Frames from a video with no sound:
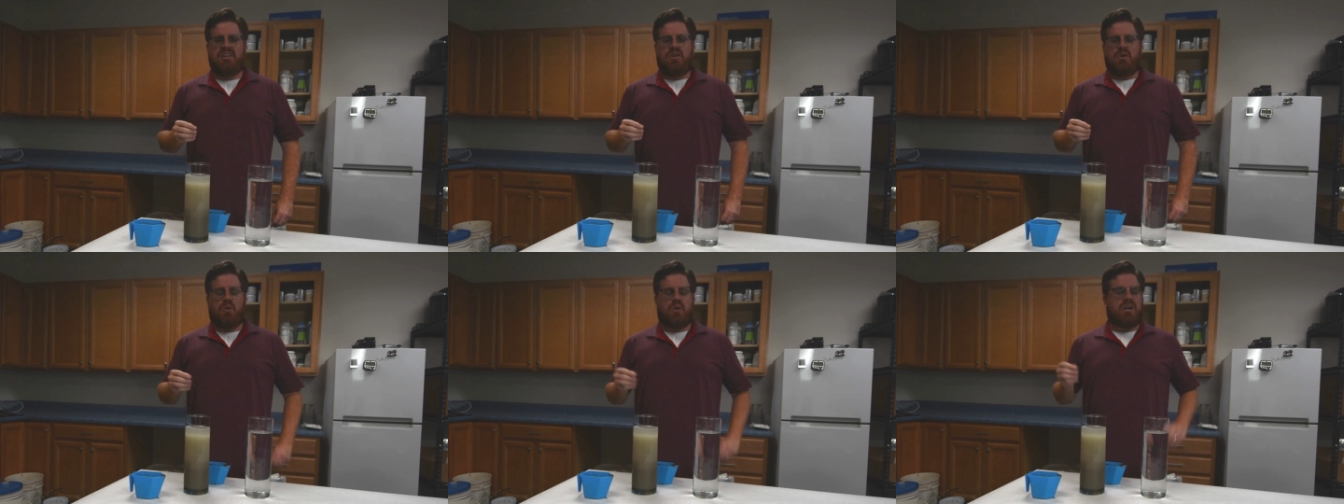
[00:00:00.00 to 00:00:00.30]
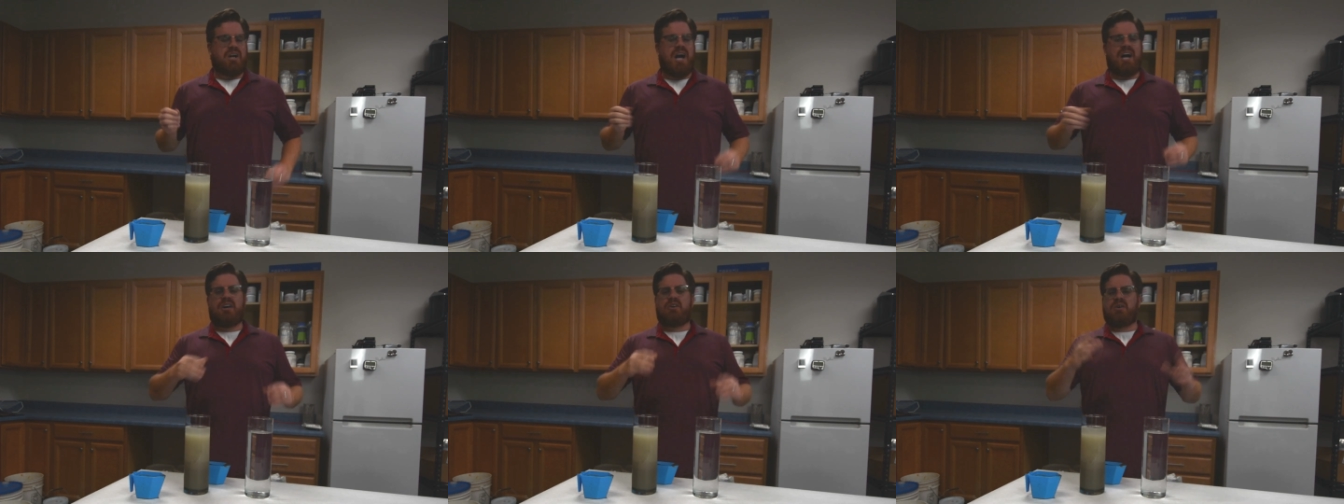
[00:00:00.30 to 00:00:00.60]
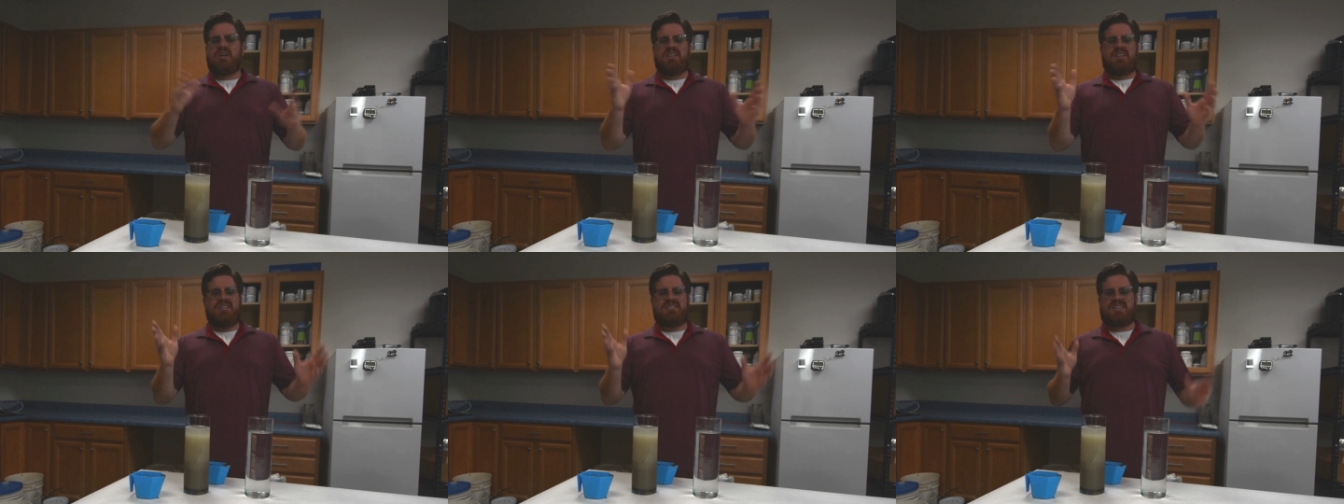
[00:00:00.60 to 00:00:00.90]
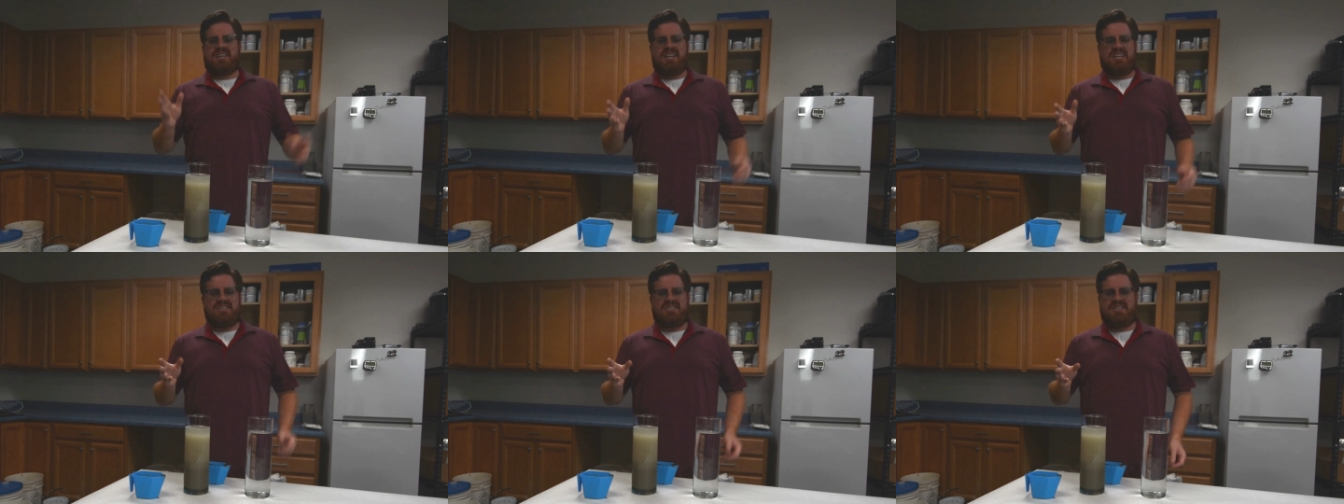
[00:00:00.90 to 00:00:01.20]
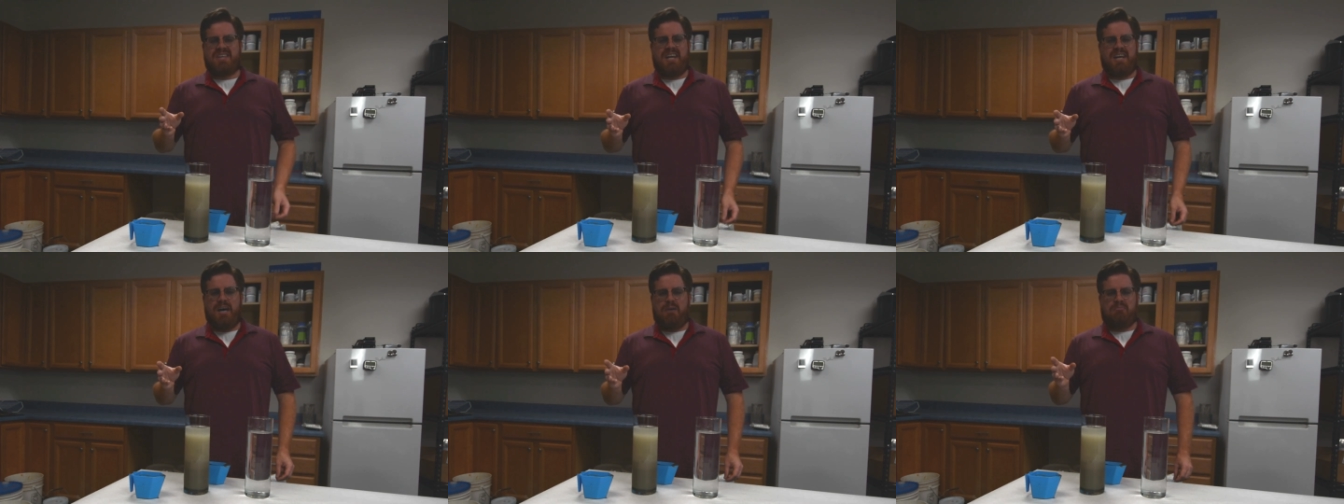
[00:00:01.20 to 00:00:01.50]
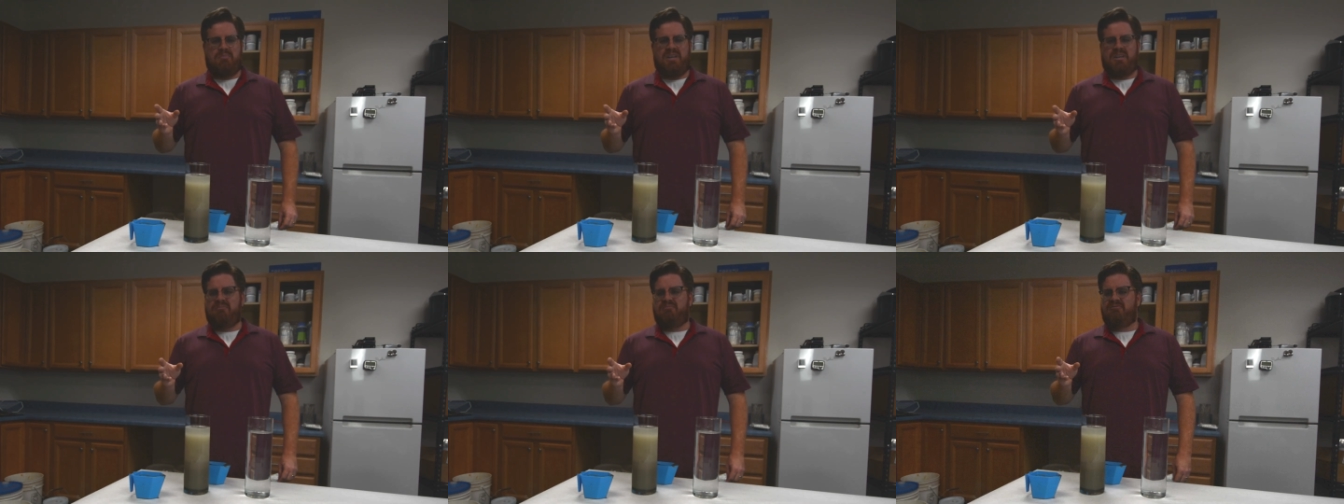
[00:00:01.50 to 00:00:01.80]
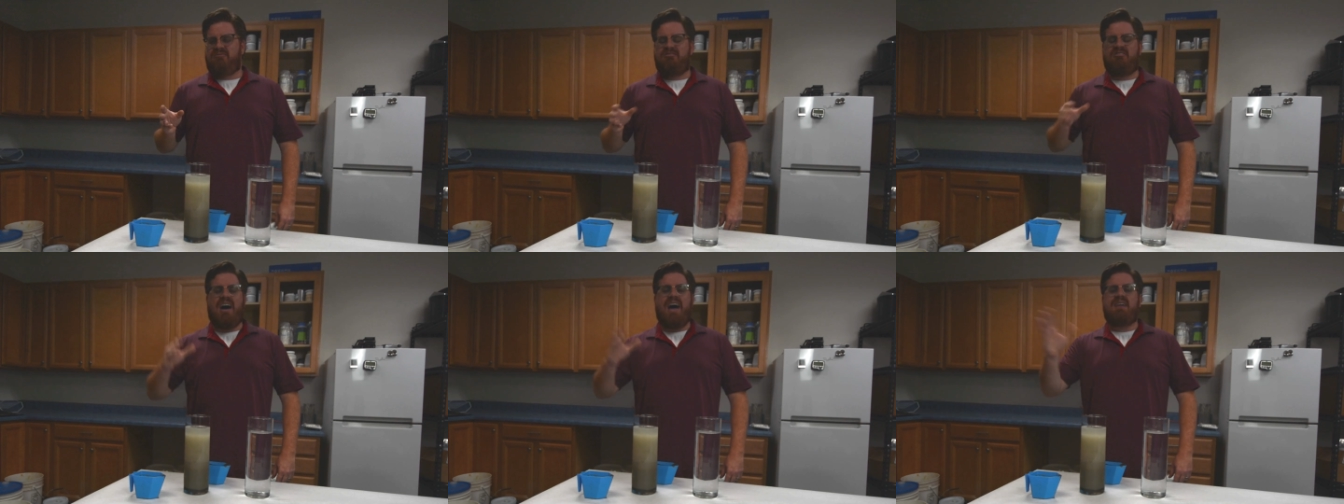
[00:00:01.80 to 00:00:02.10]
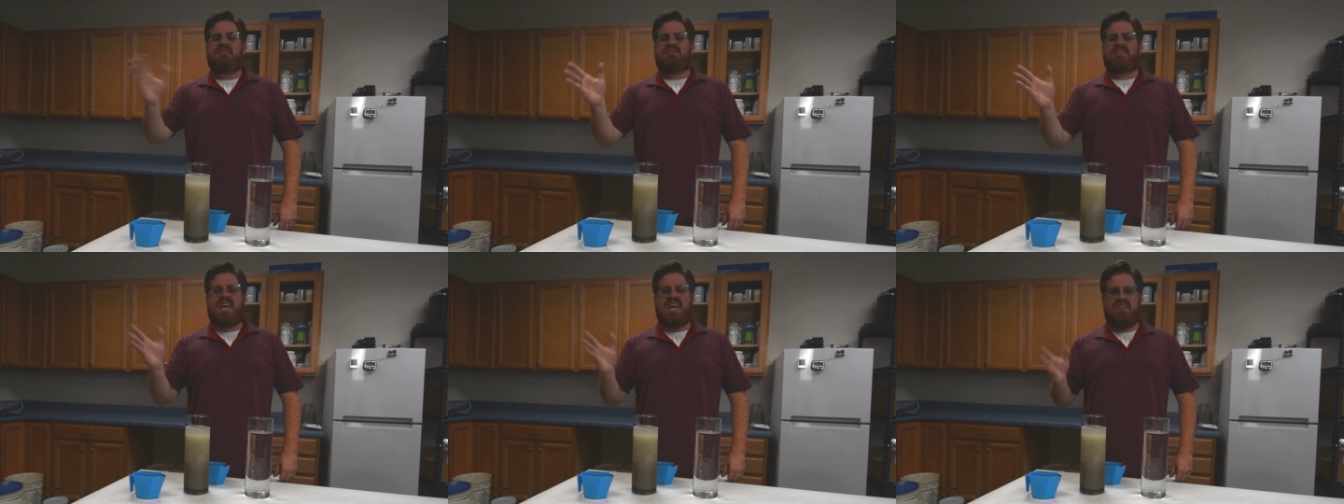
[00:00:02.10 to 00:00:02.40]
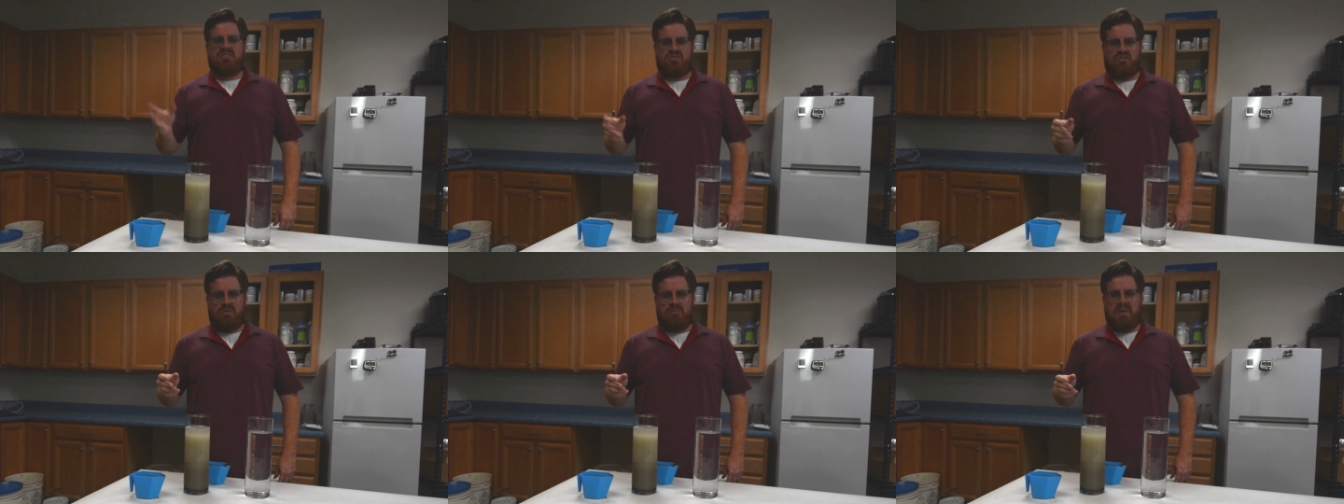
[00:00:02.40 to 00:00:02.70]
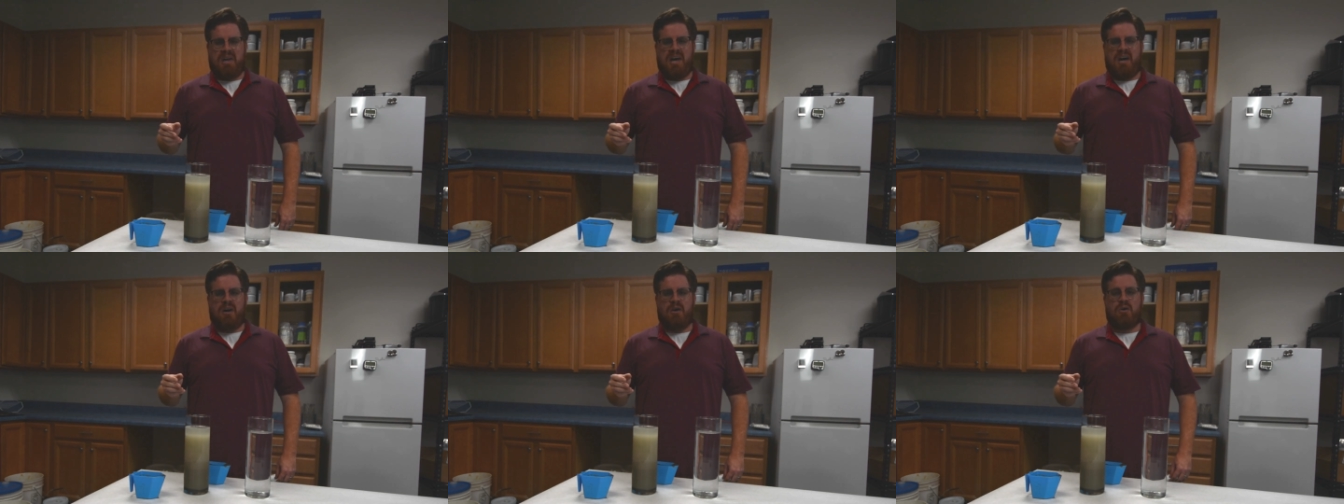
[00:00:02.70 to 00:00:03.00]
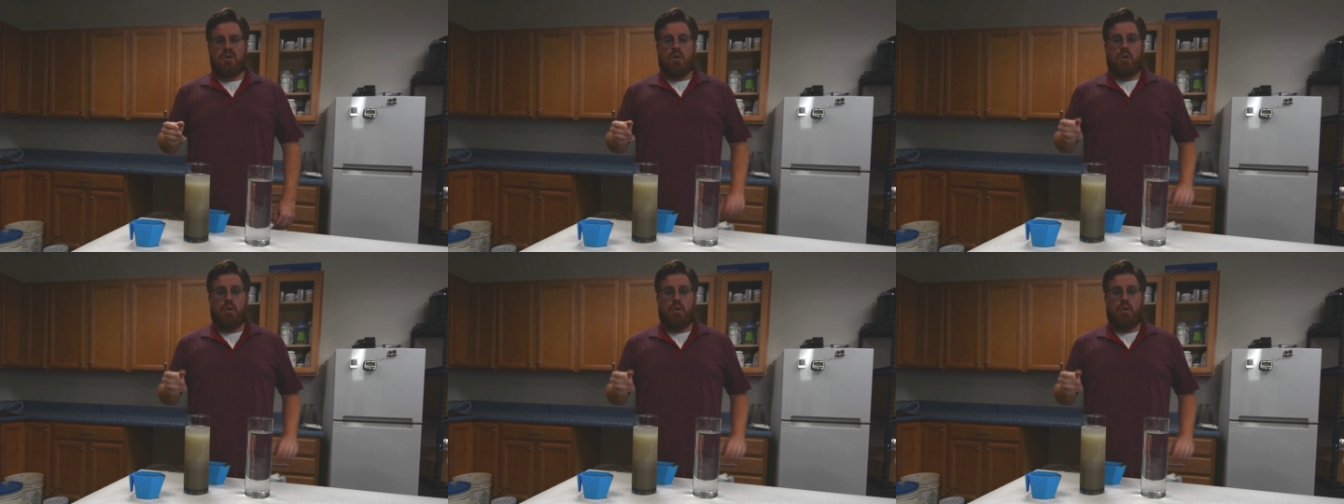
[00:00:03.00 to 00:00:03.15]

or concrete that's going to set up in five days from now